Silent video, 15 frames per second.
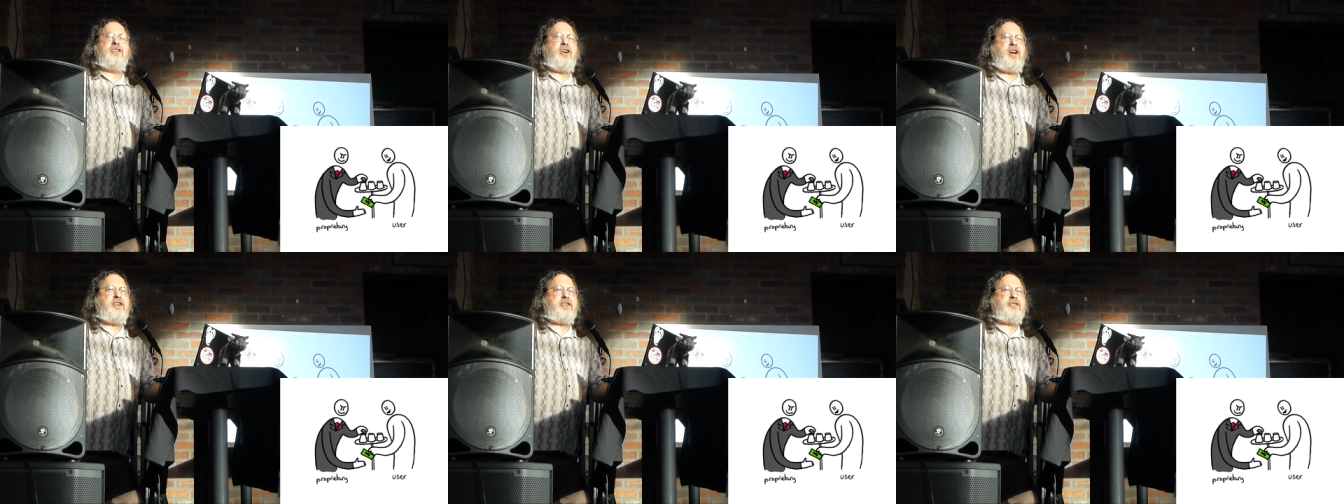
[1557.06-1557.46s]

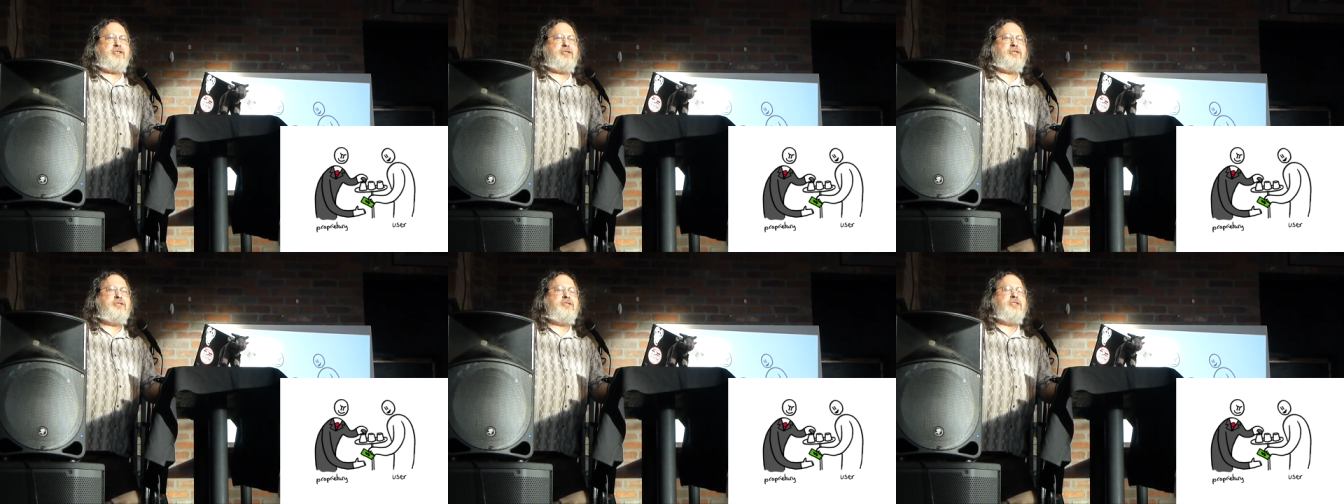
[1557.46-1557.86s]

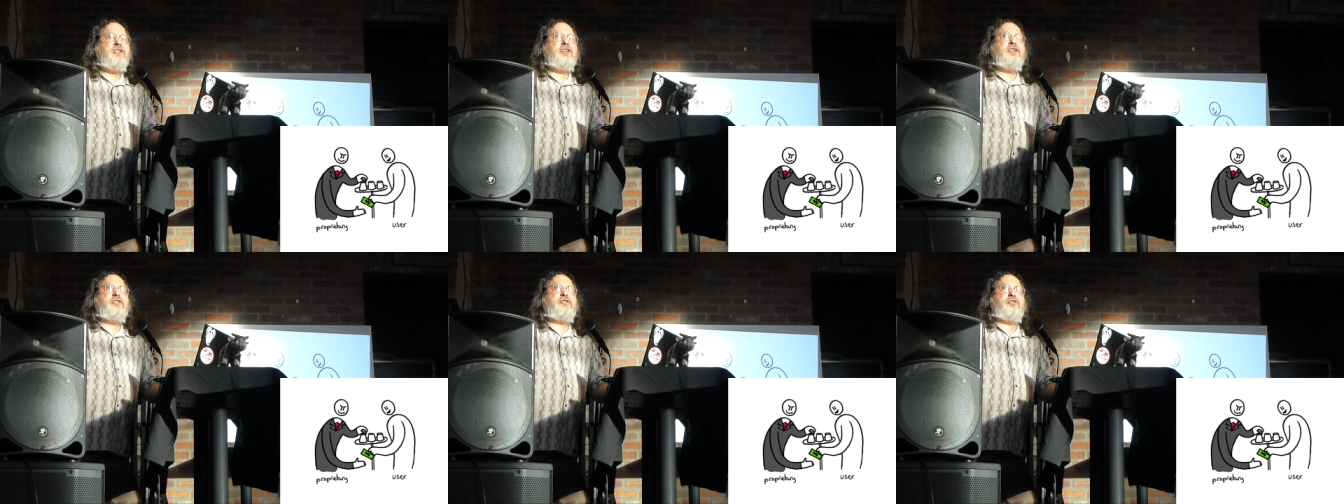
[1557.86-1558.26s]

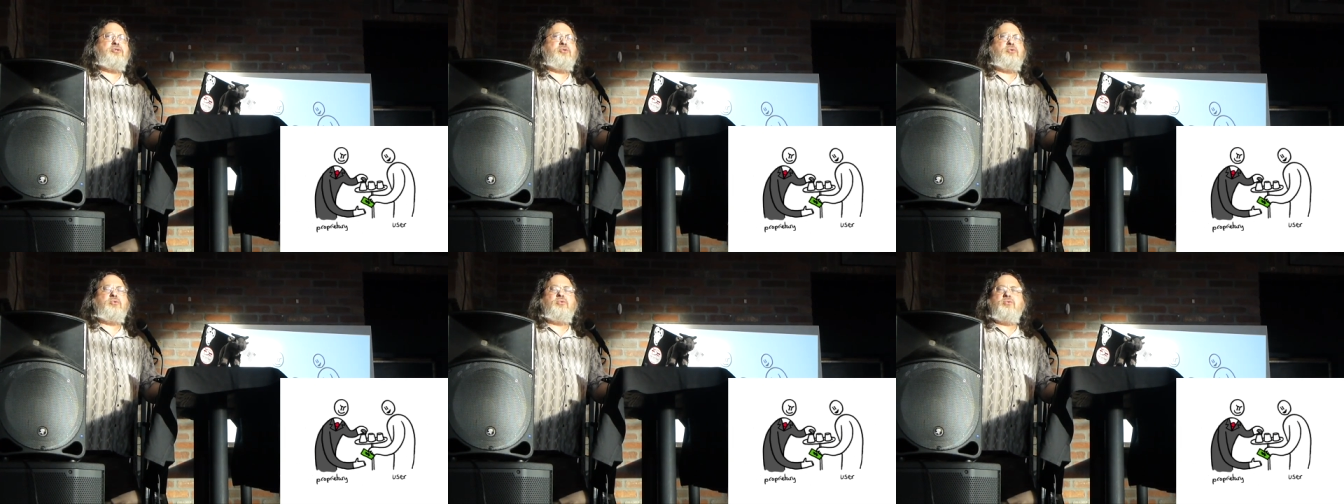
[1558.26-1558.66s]
Canonical
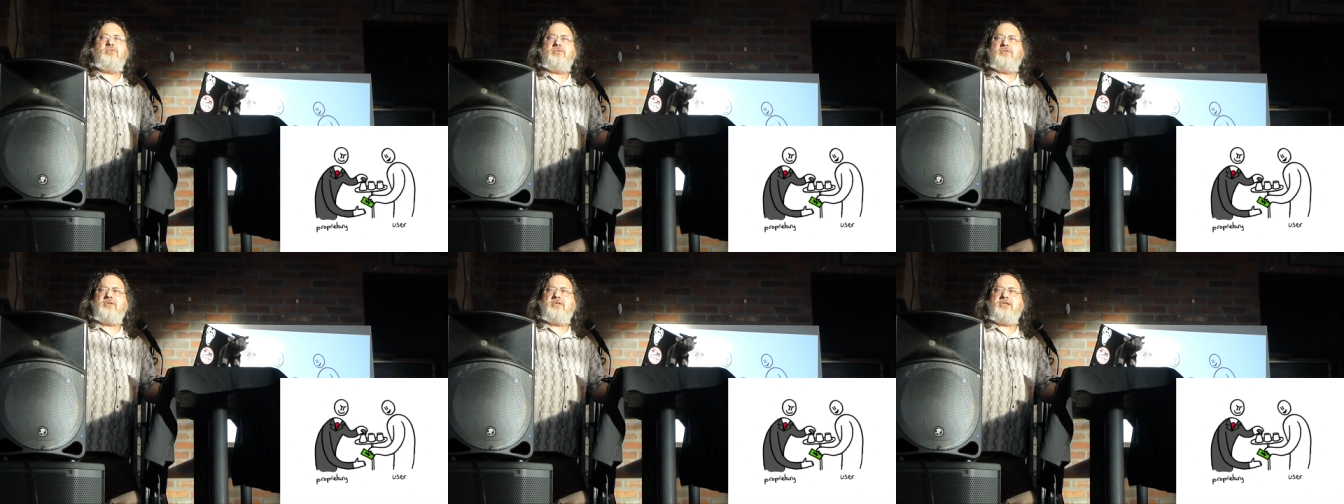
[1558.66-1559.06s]

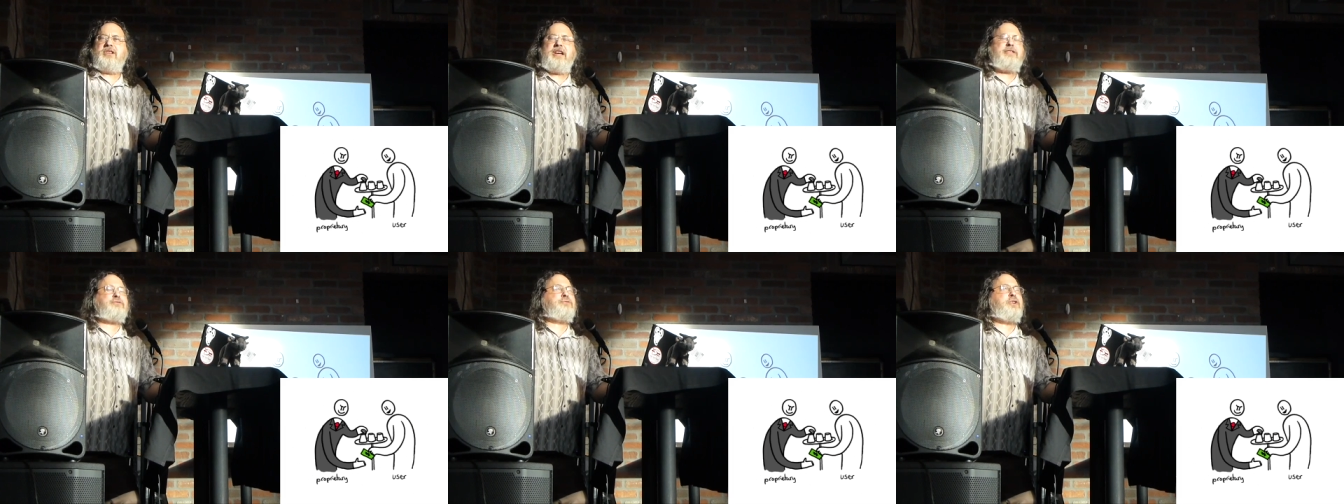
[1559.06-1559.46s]
to
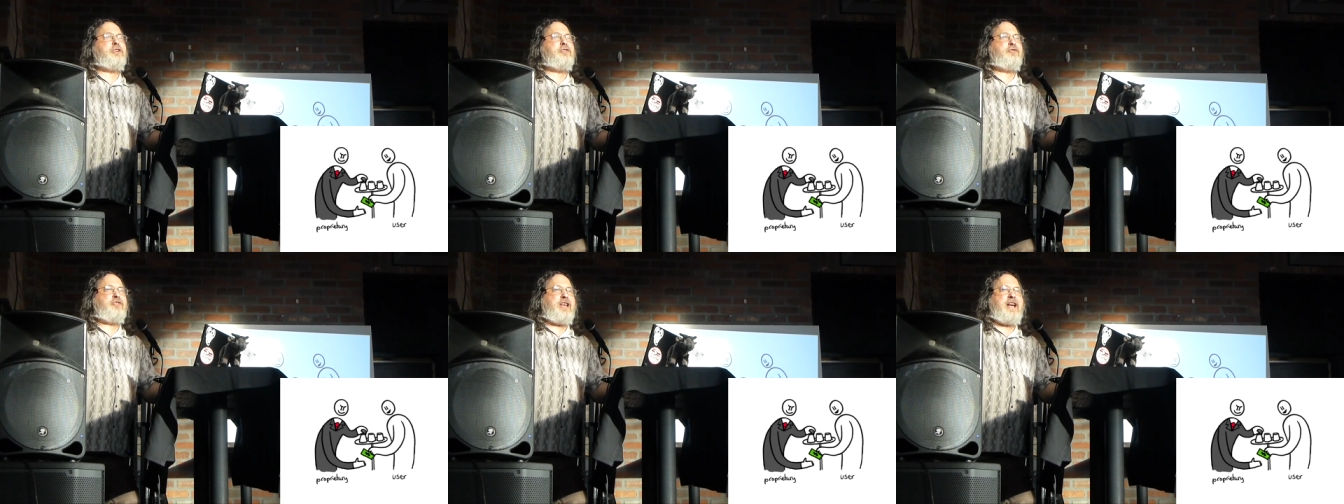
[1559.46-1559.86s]
get
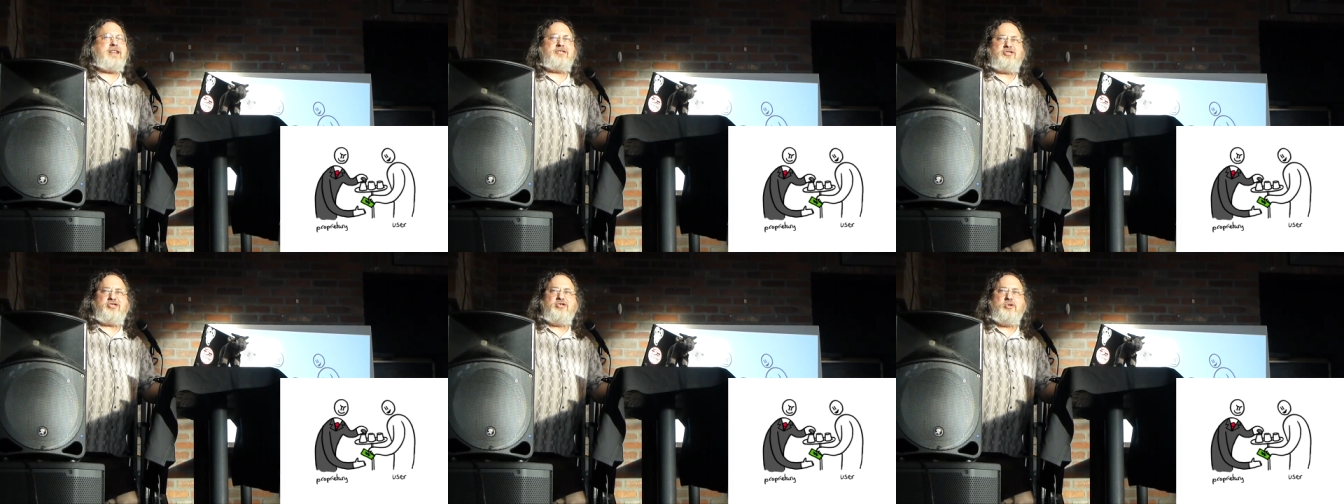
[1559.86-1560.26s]
rid of
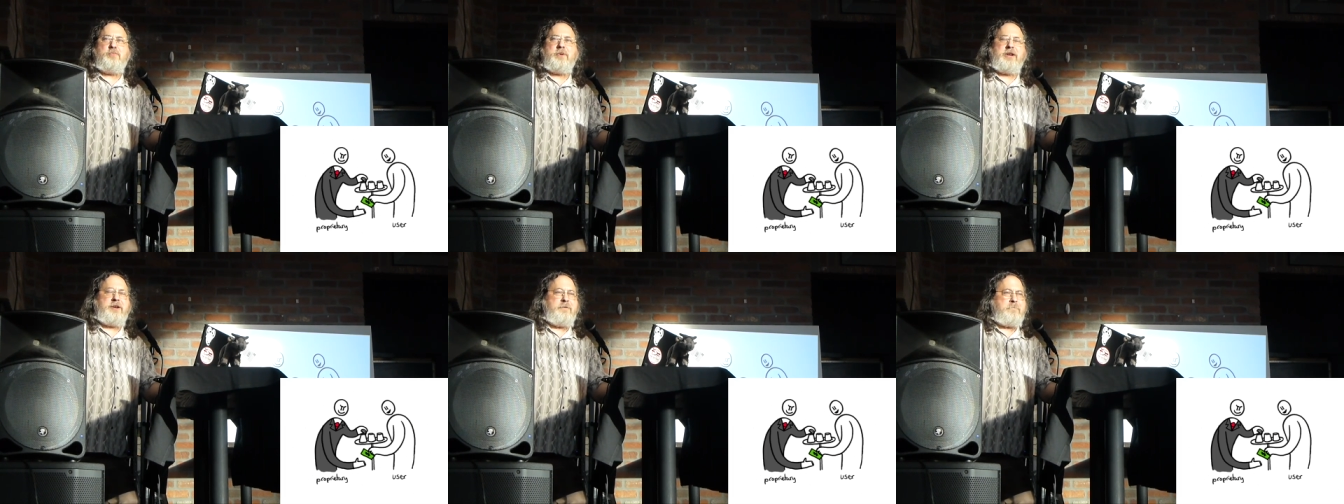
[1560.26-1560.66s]
that
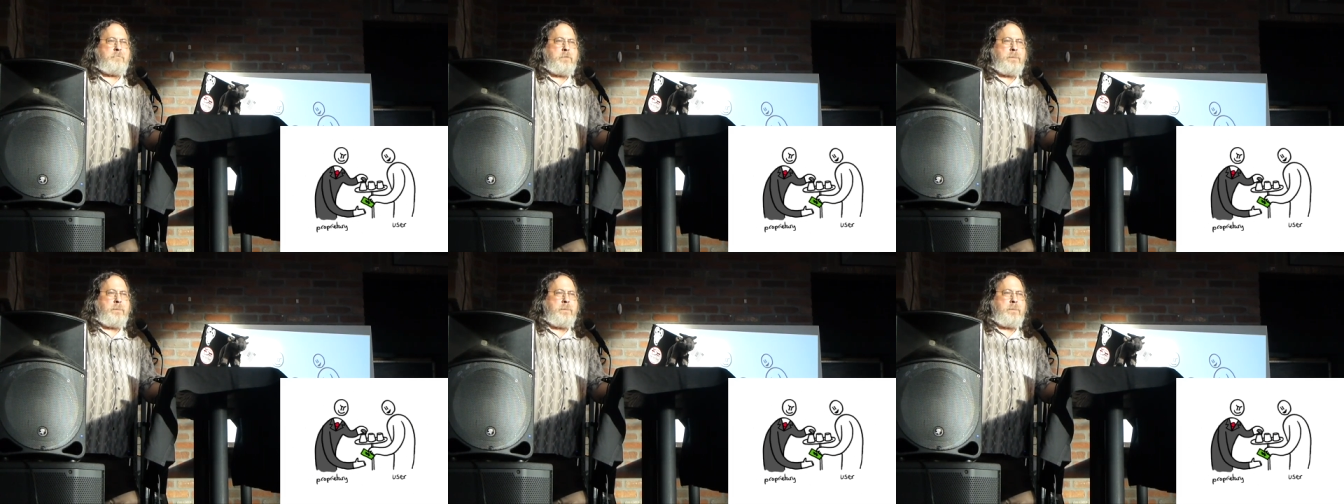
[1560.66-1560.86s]
snooping